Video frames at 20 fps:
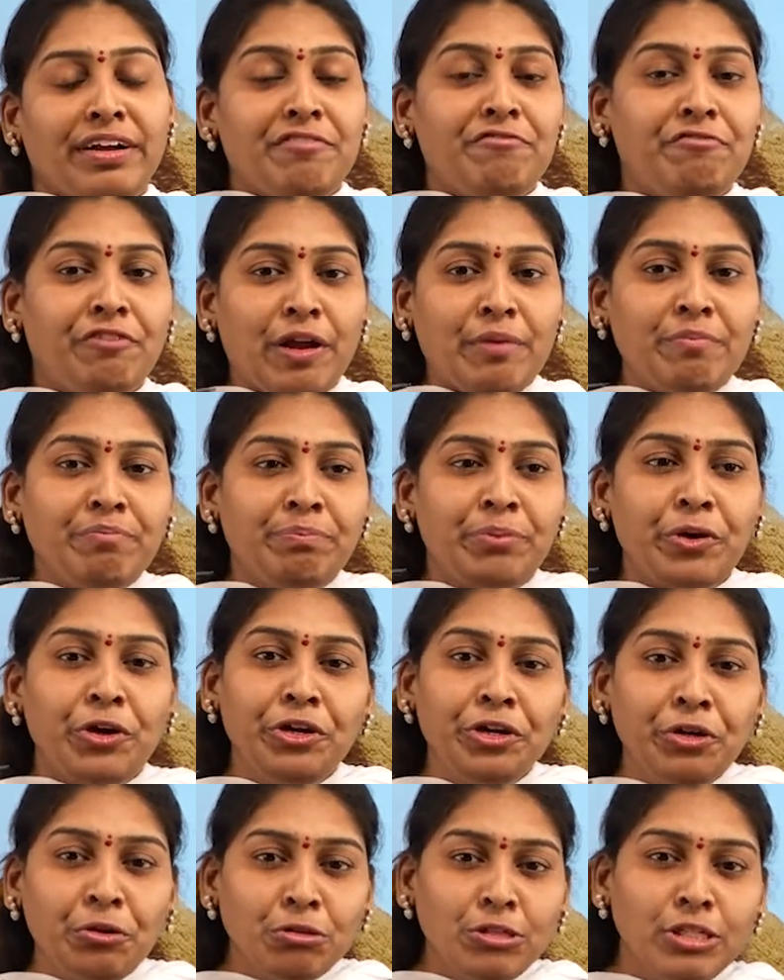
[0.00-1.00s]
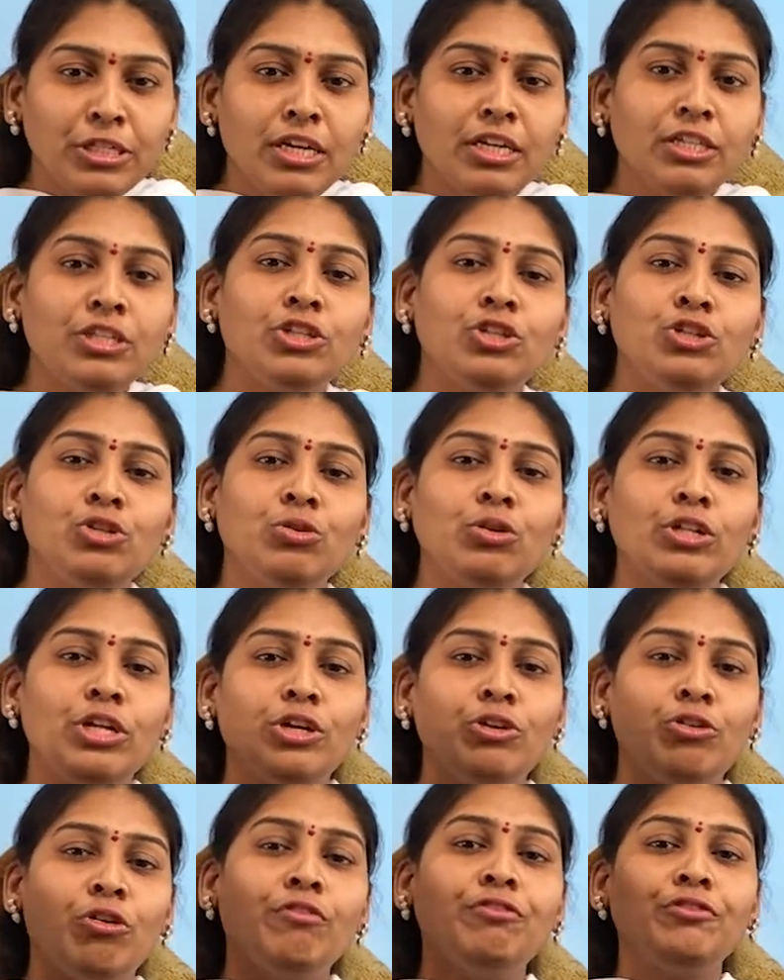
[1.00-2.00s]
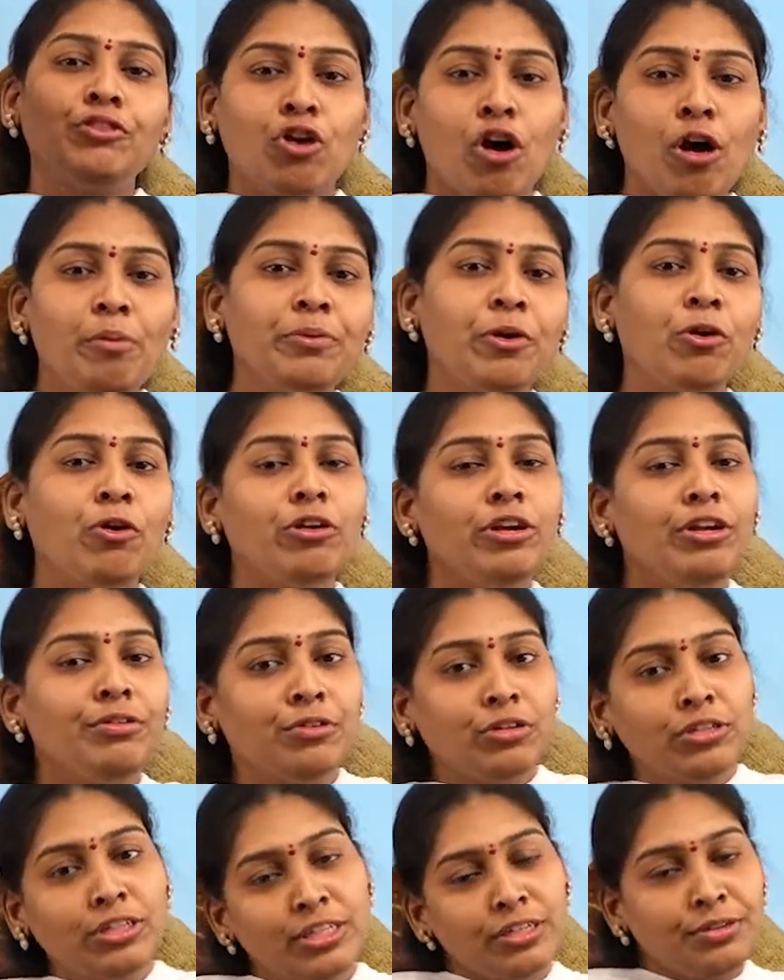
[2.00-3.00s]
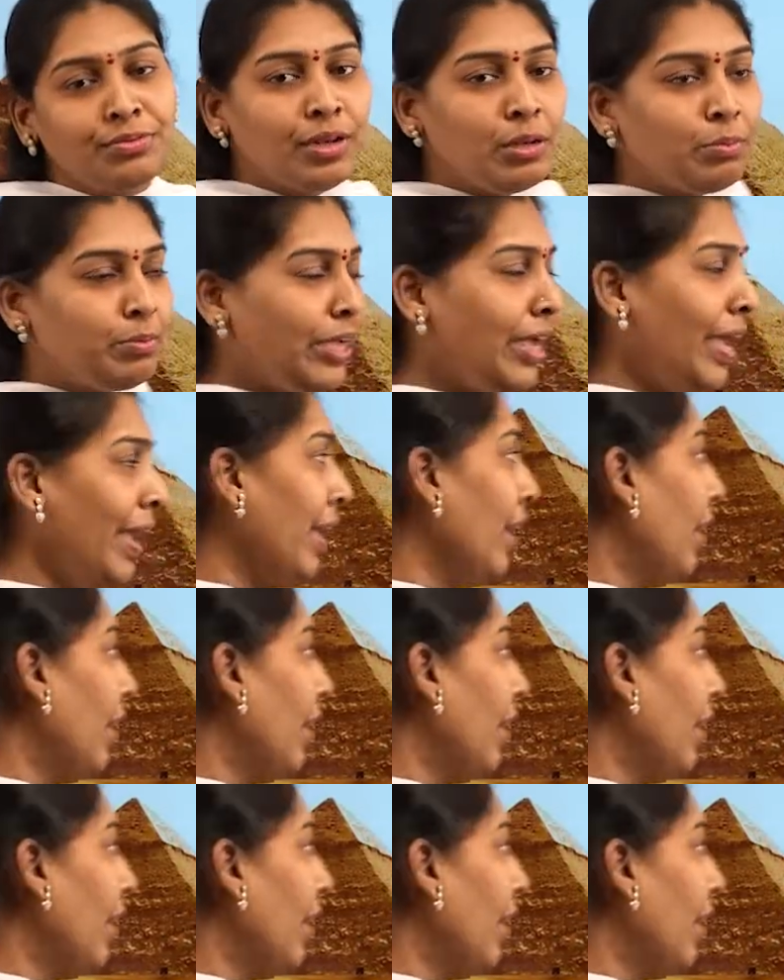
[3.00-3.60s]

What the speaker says: from producers to the top carnivores, it will be